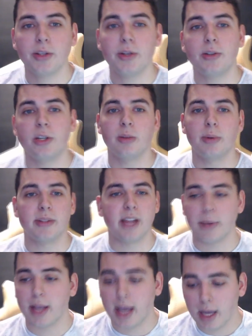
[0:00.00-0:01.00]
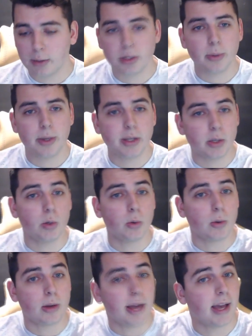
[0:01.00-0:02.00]
on YouTube and typing, how do I
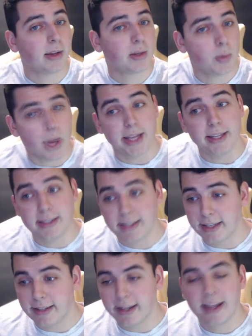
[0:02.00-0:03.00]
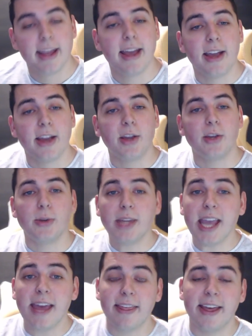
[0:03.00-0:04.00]
do X, Y, and Z? You
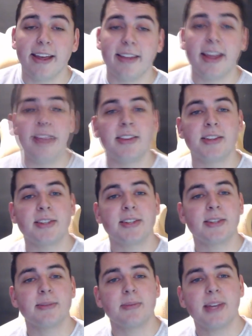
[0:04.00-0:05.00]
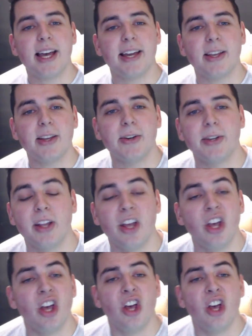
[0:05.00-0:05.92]
get there, and there's just some guy going,